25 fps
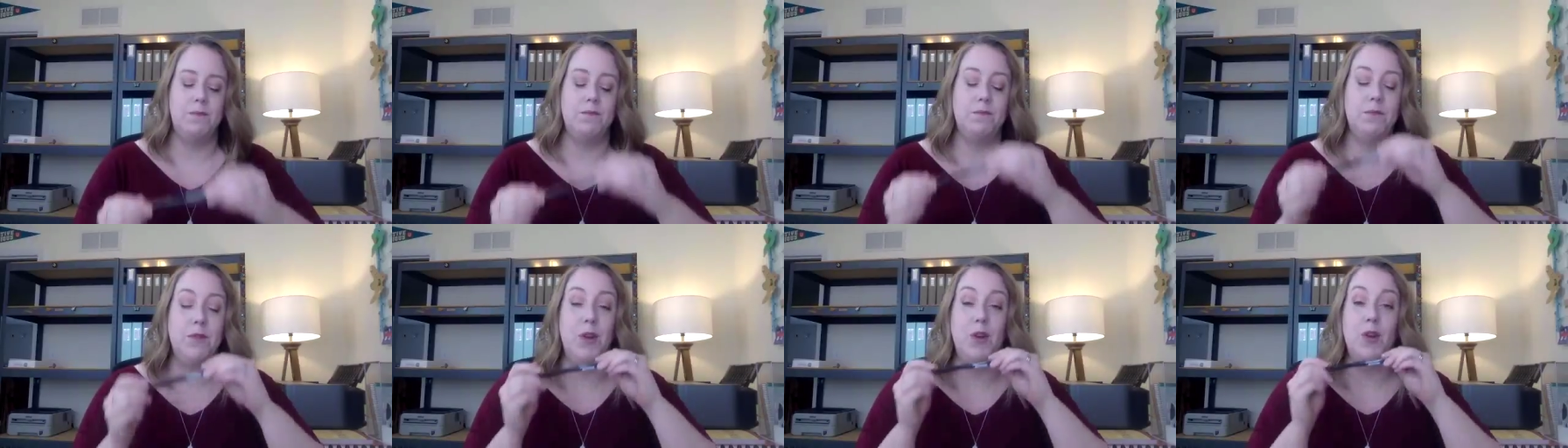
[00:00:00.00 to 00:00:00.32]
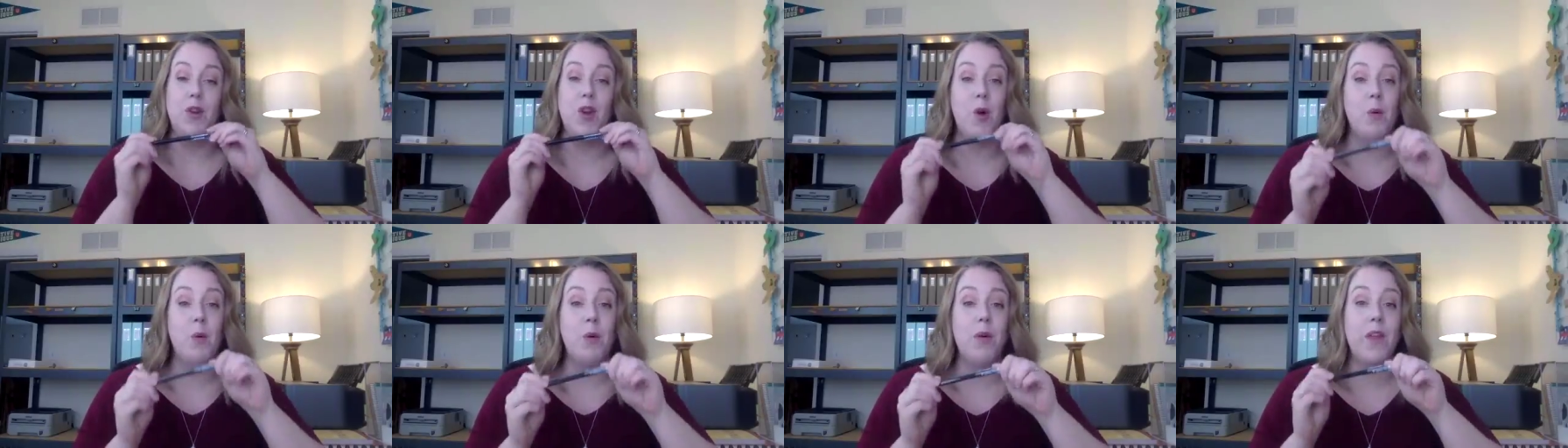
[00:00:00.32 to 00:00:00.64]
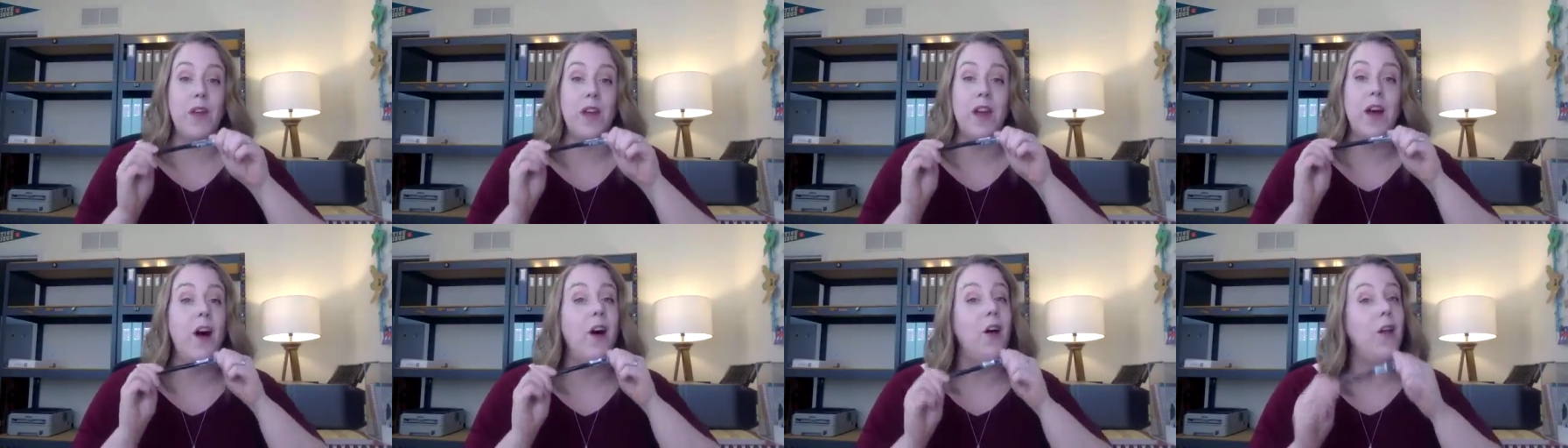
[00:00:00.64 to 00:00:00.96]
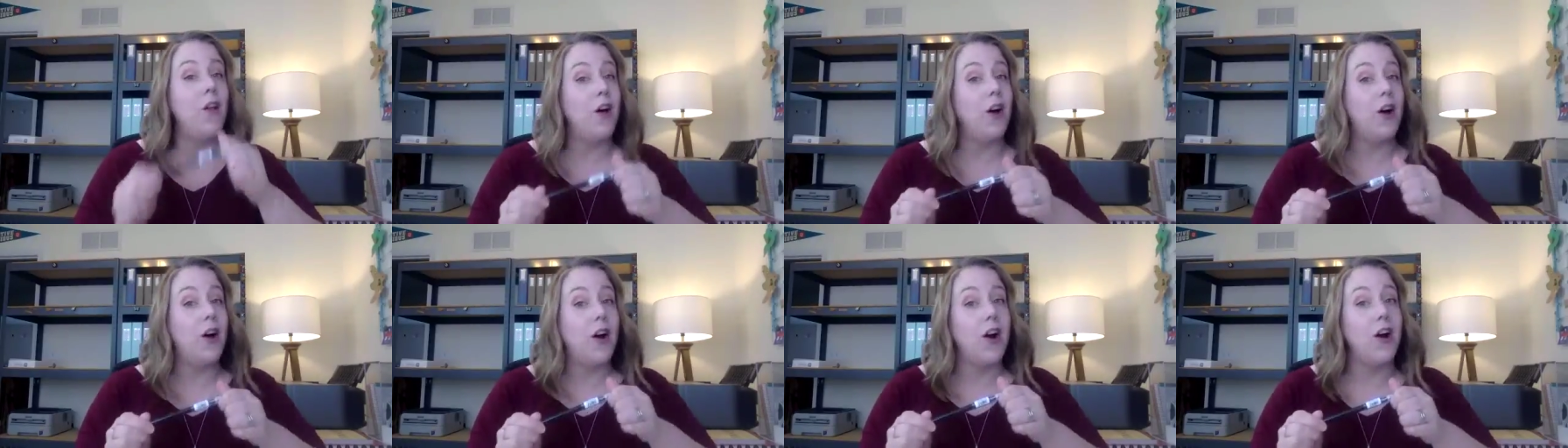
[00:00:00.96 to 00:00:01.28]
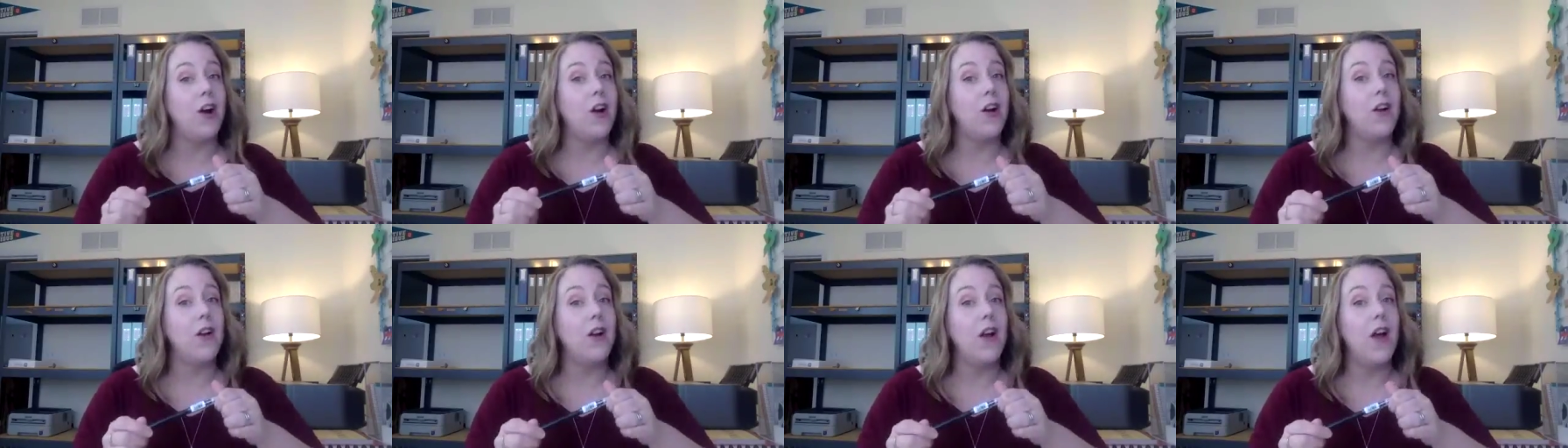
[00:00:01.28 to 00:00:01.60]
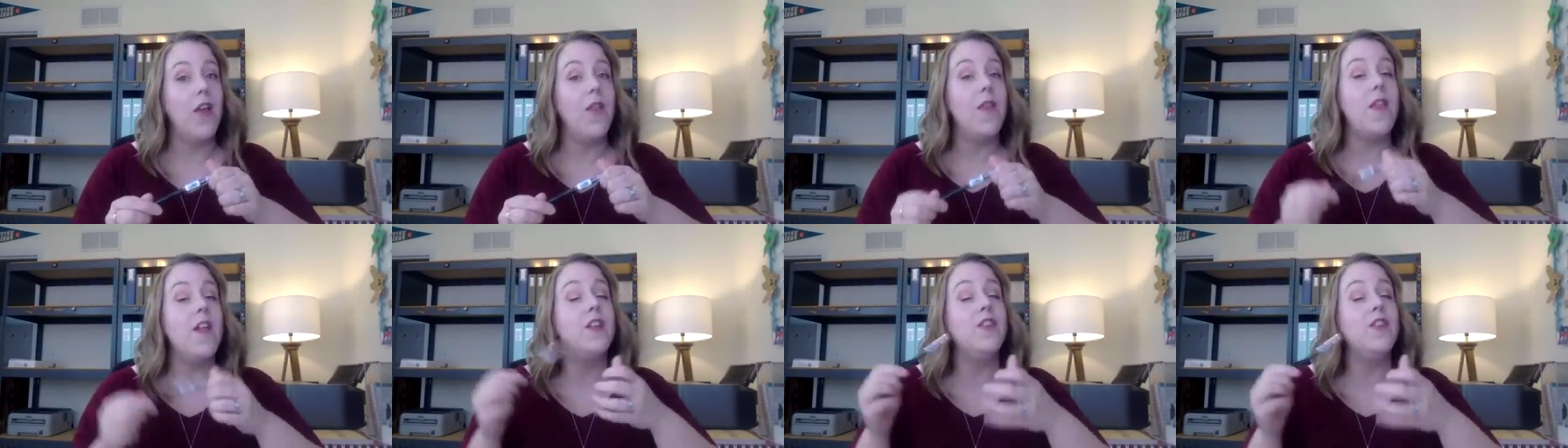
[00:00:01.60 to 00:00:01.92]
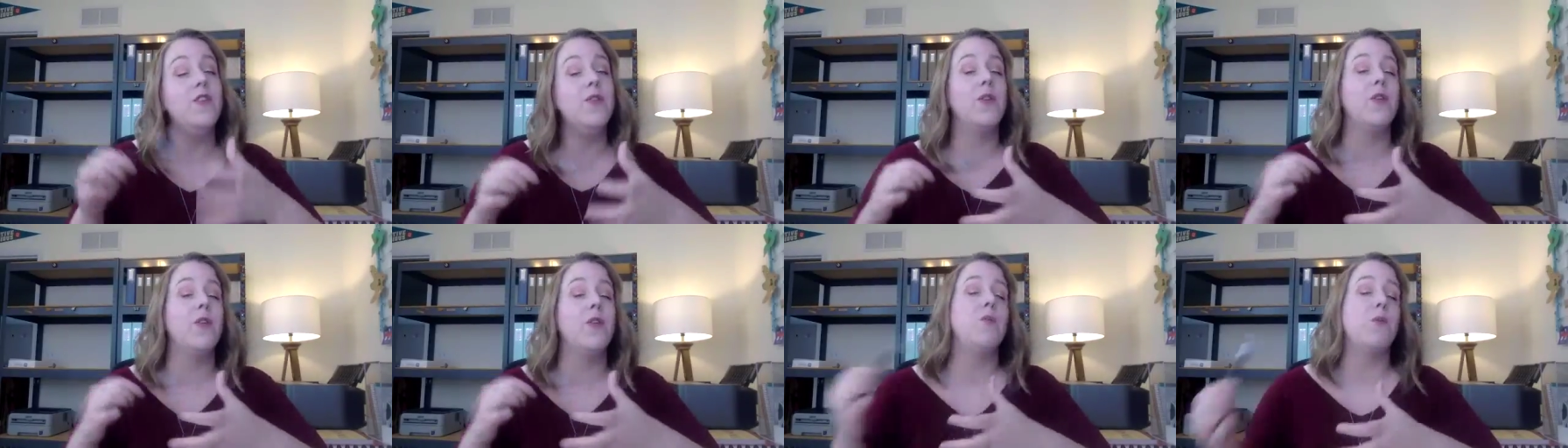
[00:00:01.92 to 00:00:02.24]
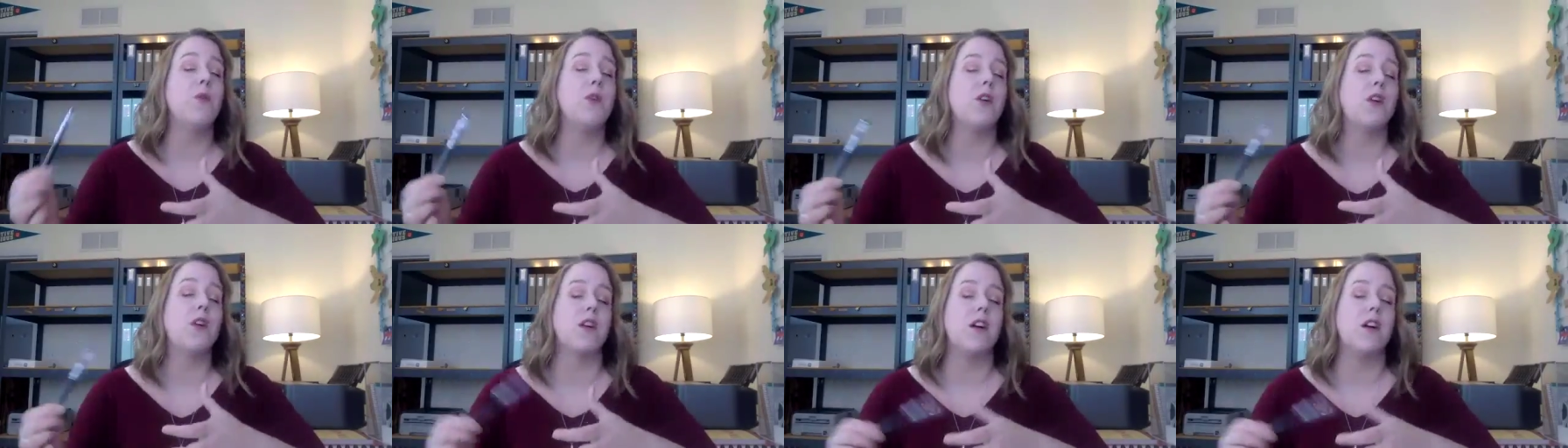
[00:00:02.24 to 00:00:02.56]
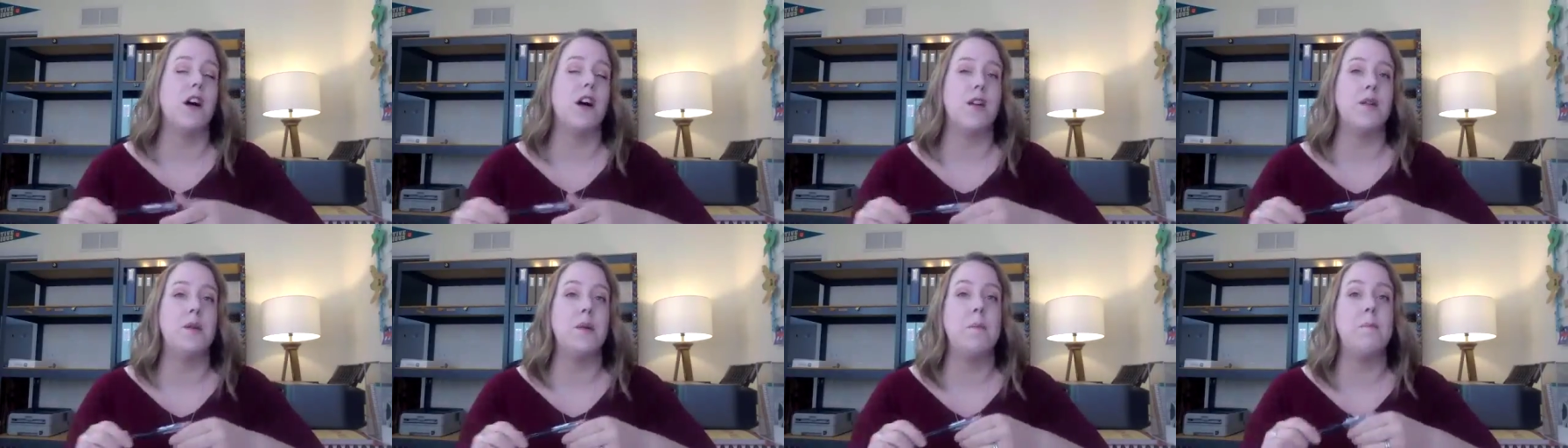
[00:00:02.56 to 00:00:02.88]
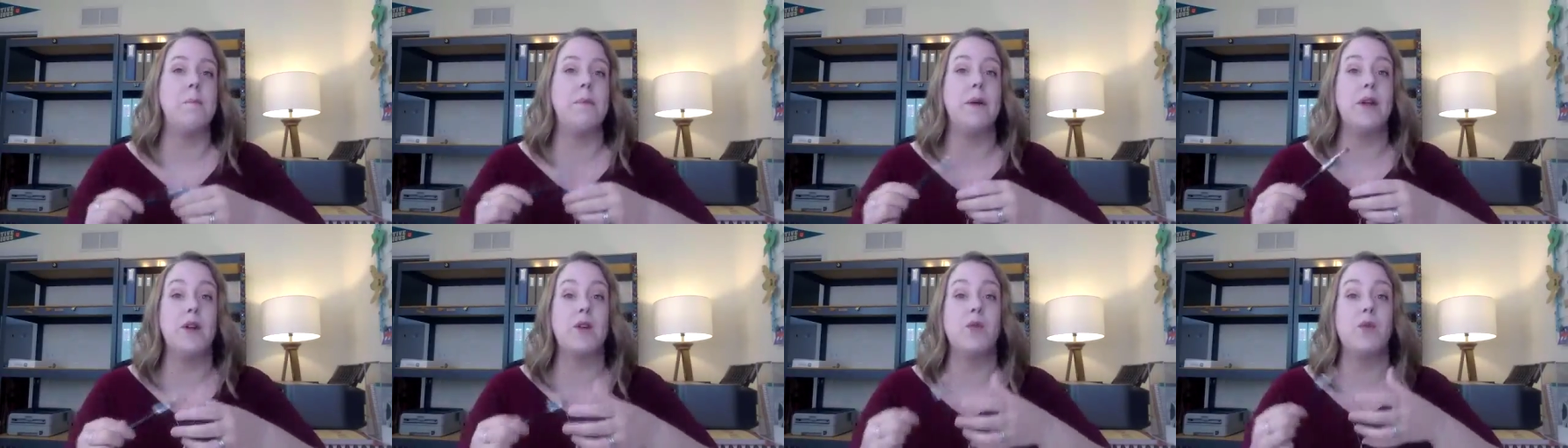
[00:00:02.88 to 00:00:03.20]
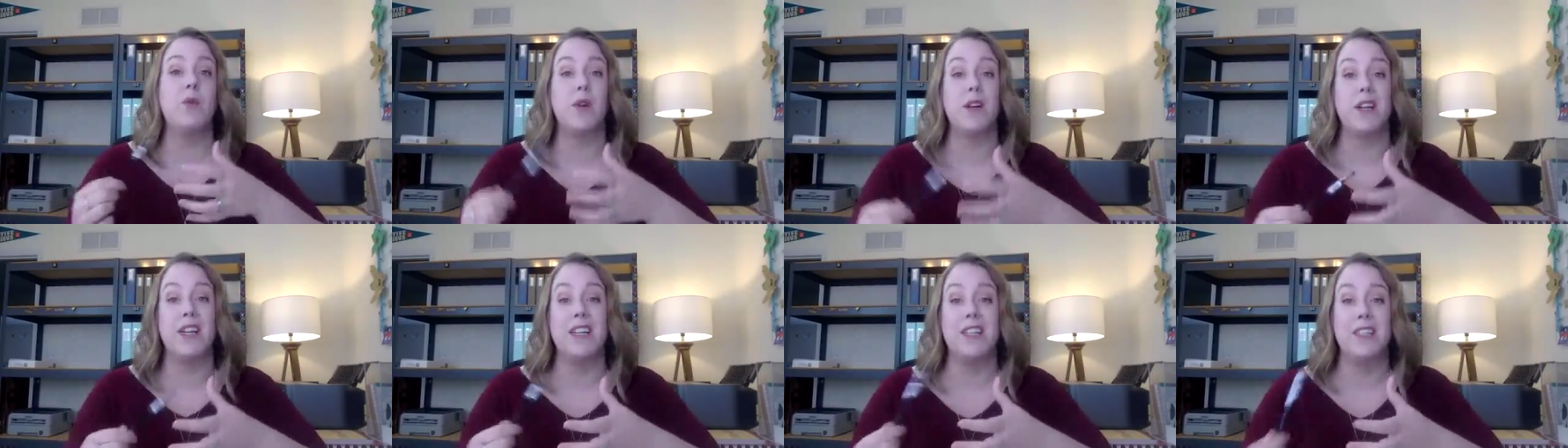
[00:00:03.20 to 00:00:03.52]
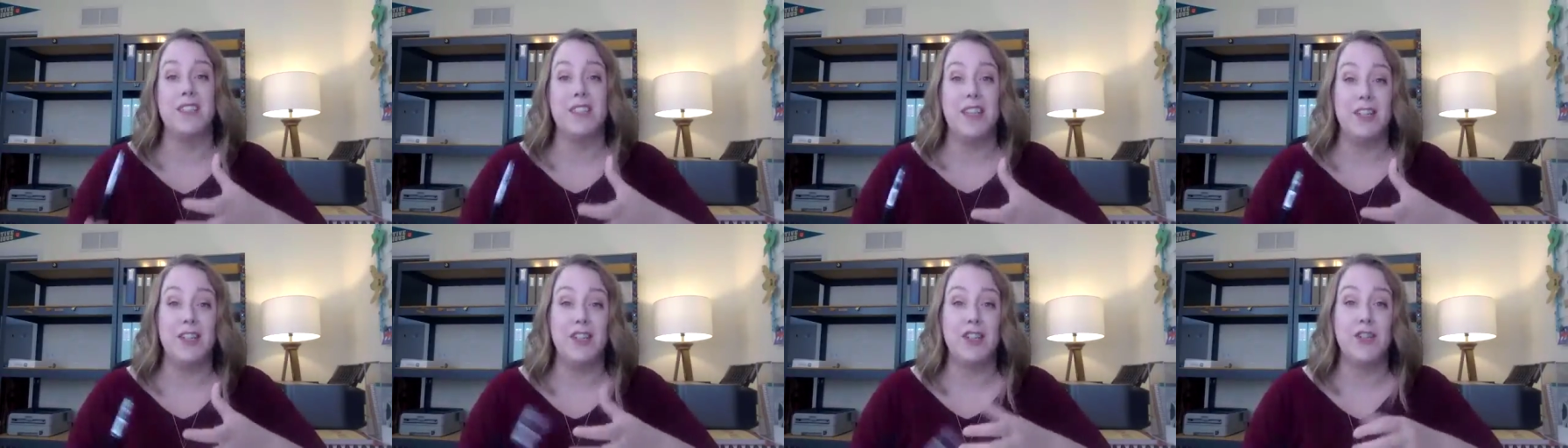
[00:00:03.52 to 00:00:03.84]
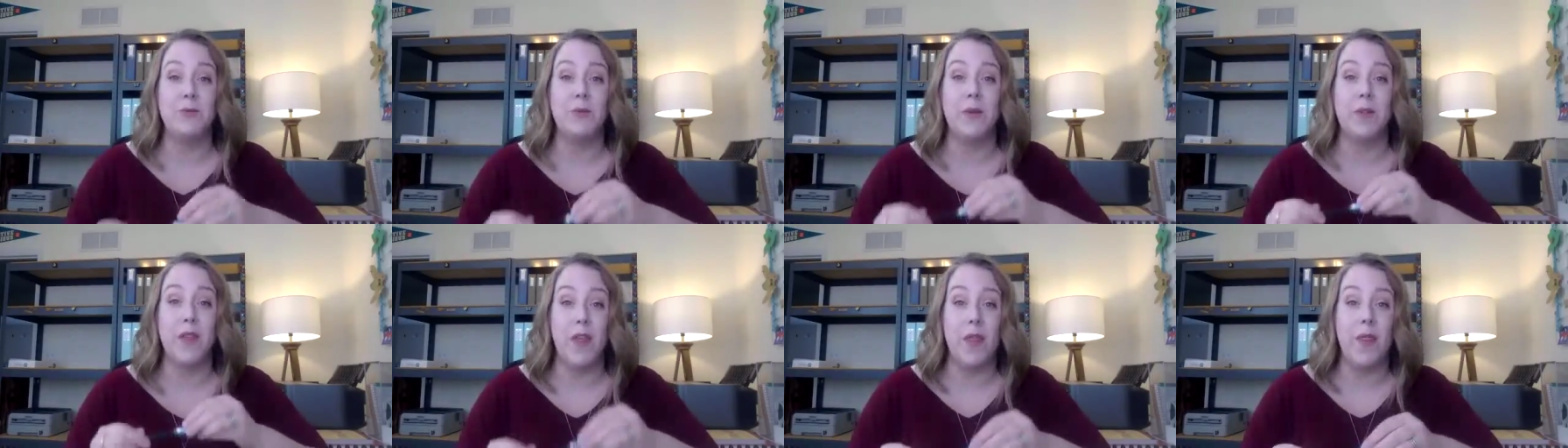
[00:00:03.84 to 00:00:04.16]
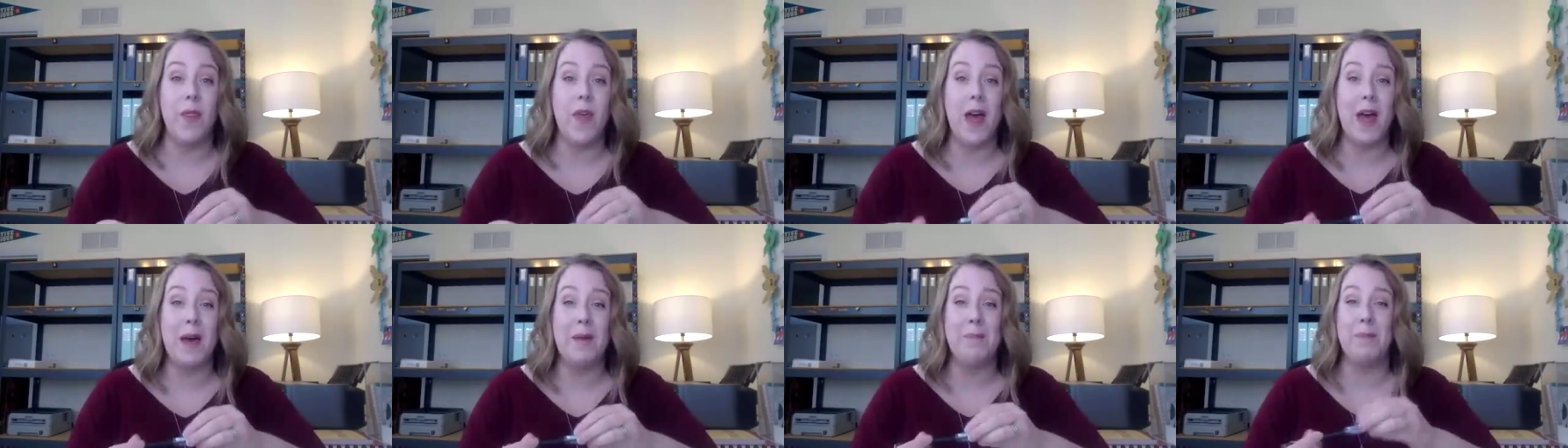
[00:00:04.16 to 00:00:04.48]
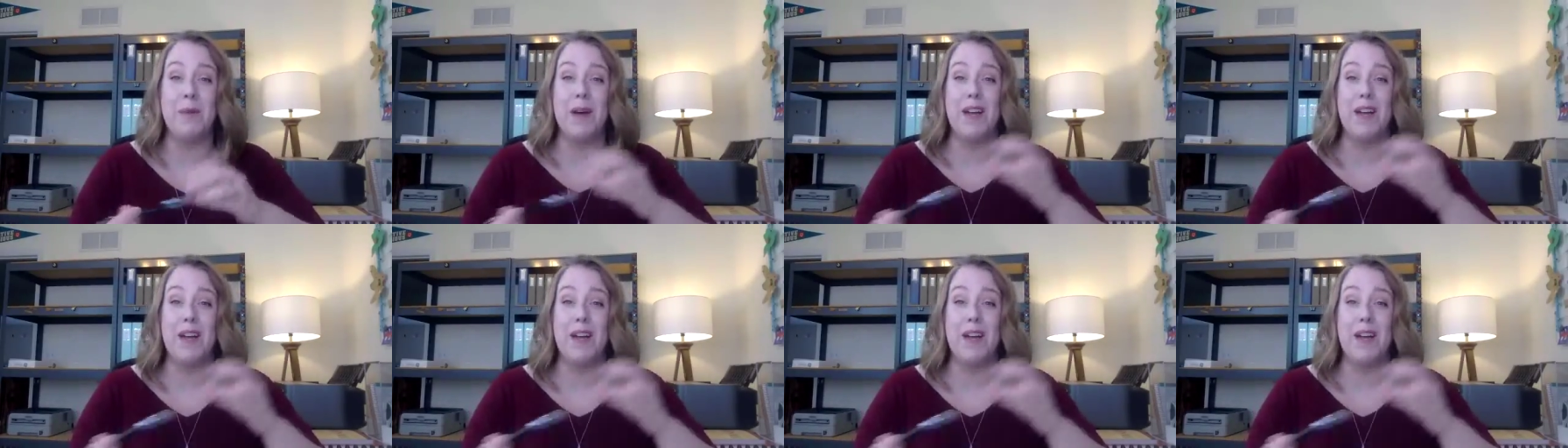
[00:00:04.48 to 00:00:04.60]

you know where they all are, and then you can work on better organization within that.